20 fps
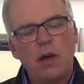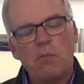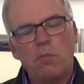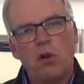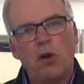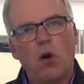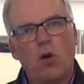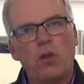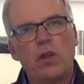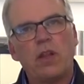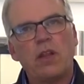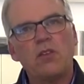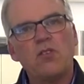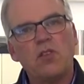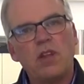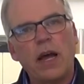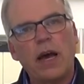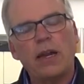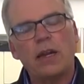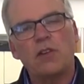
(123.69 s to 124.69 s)
but only the
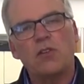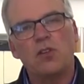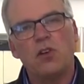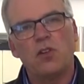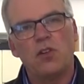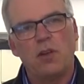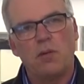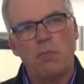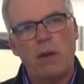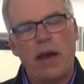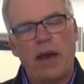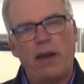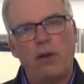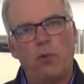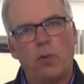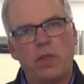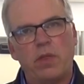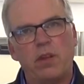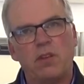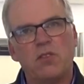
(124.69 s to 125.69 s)
static shielding bag
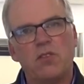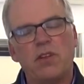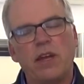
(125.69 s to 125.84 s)
with its